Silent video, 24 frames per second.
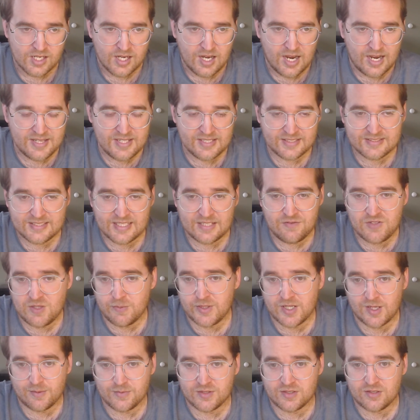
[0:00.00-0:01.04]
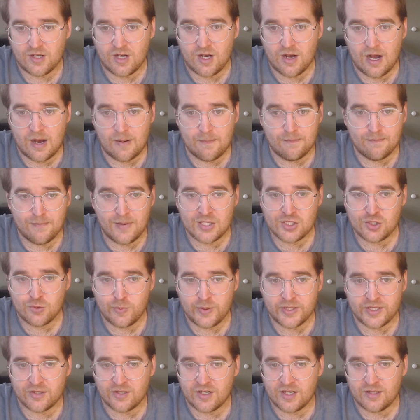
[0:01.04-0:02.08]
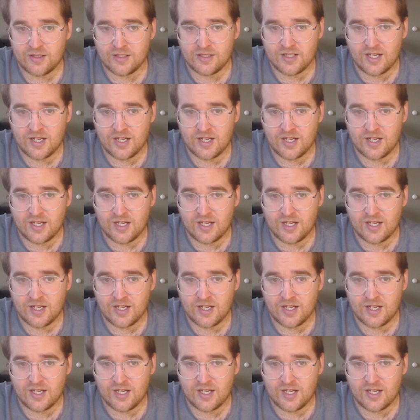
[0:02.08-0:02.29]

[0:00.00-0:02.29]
I think safety becomes a much bigger